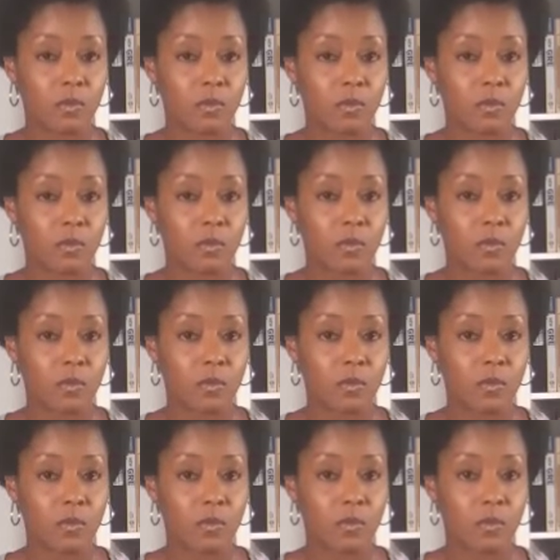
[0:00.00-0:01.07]

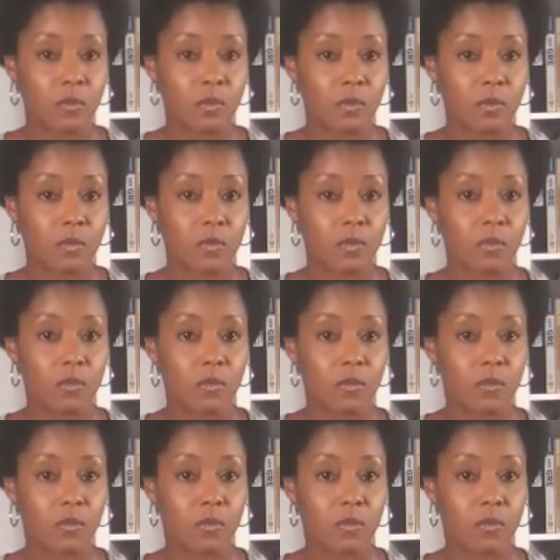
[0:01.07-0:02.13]

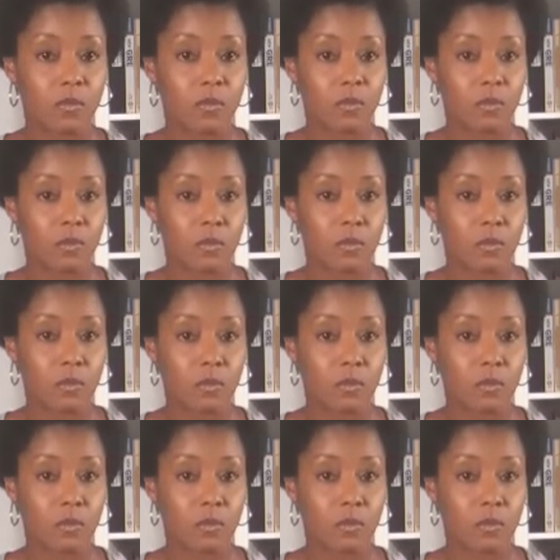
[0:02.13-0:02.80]
No words are spoken by the person on screen.